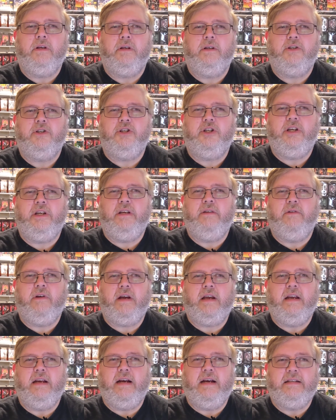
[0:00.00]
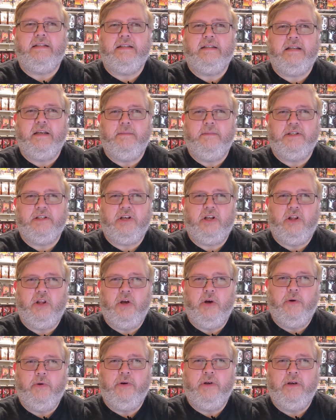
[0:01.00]
She recognizes him as a
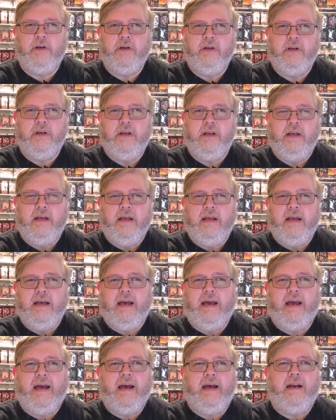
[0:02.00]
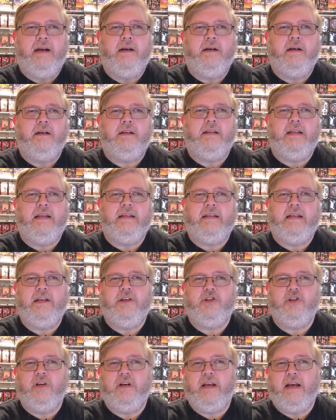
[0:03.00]
clone and says he
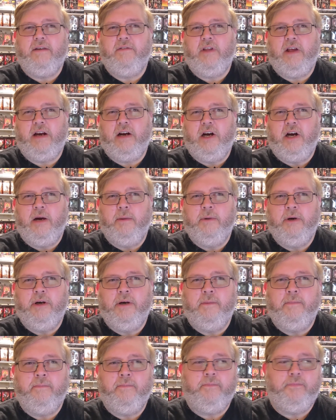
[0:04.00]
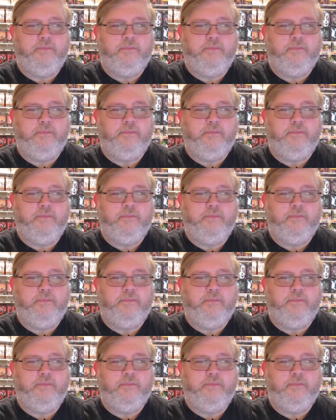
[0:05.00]
shouldn't have that armor.